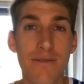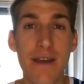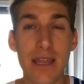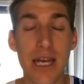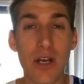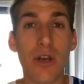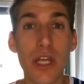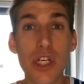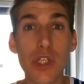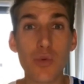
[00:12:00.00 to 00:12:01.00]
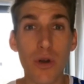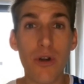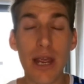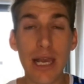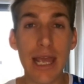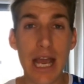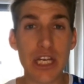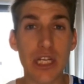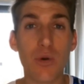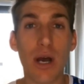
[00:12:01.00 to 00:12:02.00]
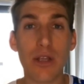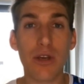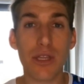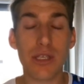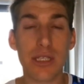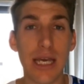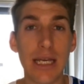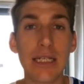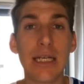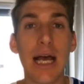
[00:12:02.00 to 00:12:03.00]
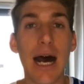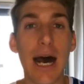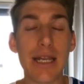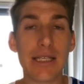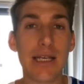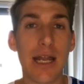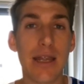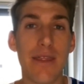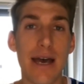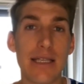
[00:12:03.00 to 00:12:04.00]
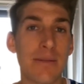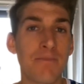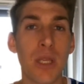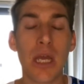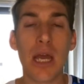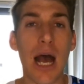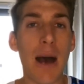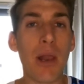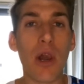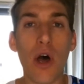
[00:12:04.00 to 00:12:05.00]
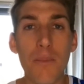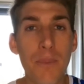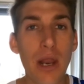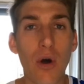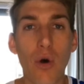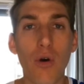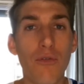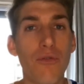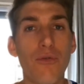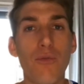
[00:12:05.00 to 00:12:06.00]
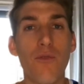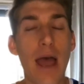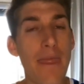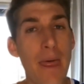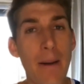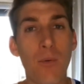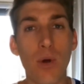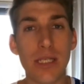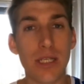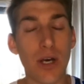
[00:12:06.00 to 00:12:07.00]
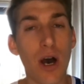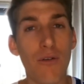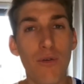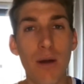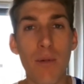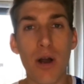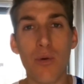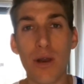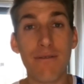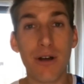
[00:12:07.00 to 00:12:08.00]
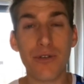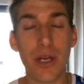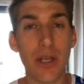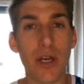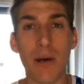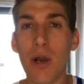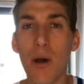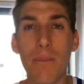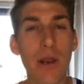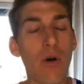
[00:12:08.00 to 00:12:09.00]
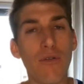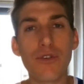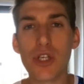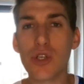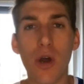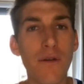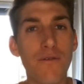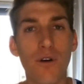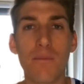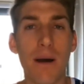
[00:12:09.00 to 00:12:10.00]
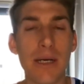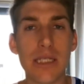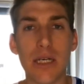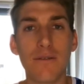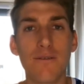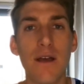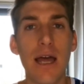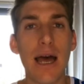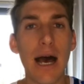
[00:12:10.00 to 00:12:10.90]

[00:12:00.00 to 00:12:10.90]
the fact that conditions were really actually quite good this day, I decided that I'm a lot better off at that point, at the halfway mark when I felt really good. I'm a lot better off just going for it by myself.